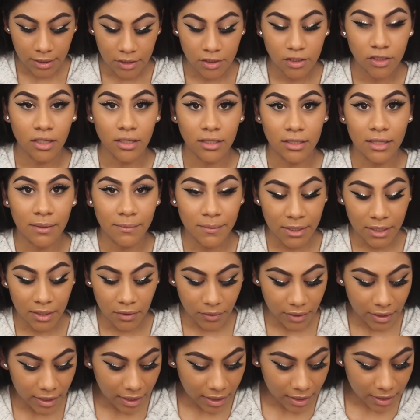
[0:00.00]
So let me
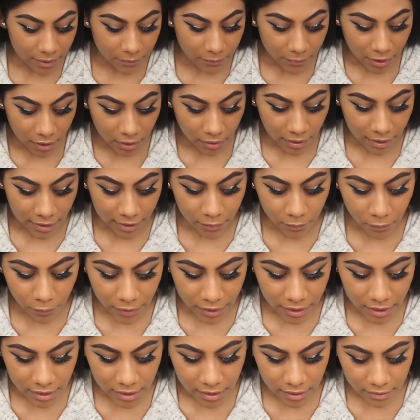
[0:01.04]
go ahead while I
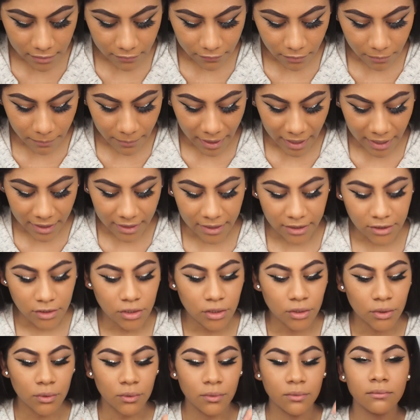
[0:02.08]
wait for my
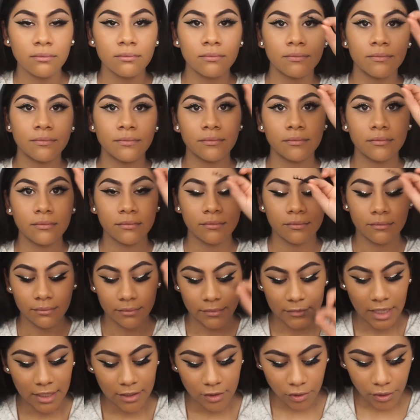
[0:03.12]
eyelash to
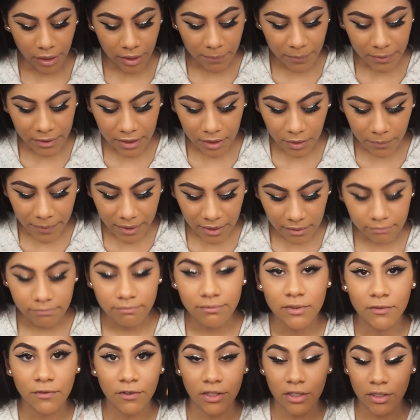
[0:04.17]
dry up a little bit.
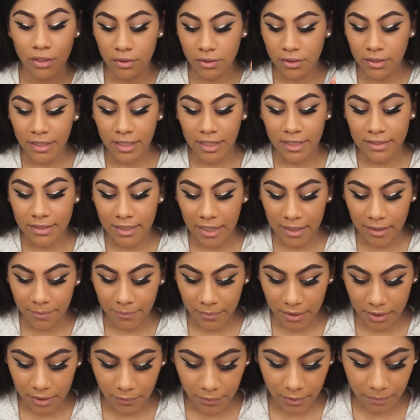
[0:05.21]
For the glue to get tacky, I'm
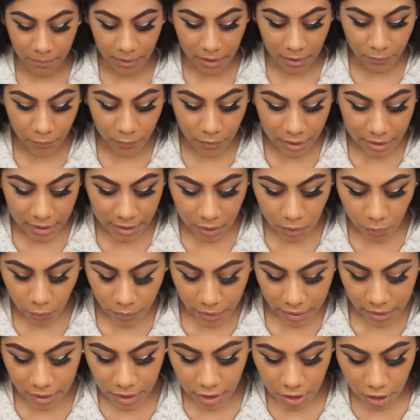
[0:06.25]
going to rip that really quick